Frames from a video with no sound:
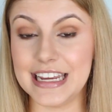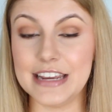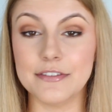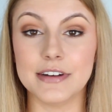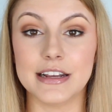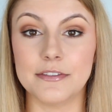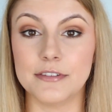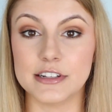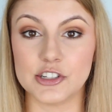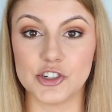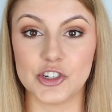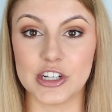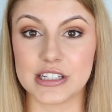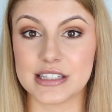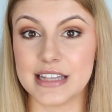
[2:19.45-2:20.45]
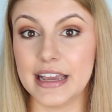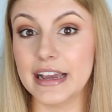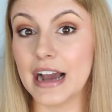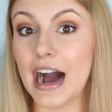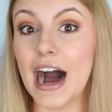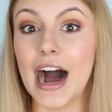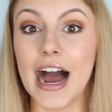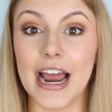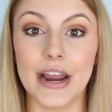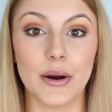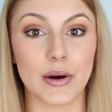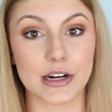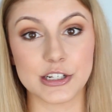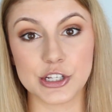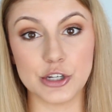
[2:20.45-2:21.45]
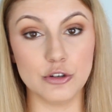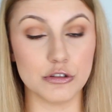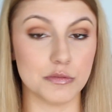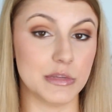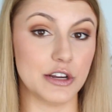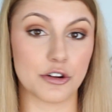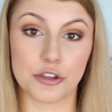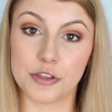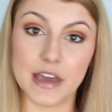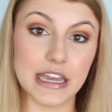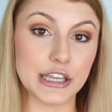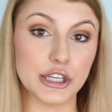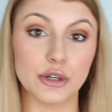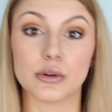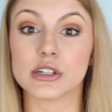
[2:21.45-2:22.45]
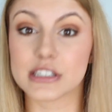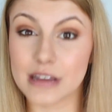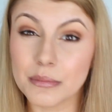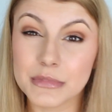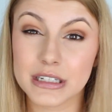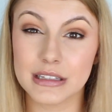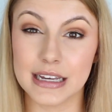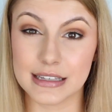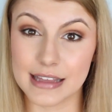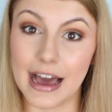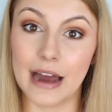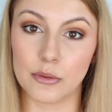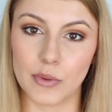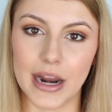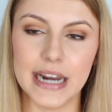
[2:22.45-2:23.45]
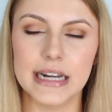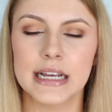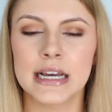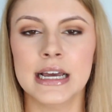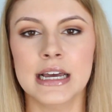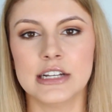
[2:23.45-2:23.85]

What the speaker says: even if it's just saying hi or excuse me or thank you or something like that, right?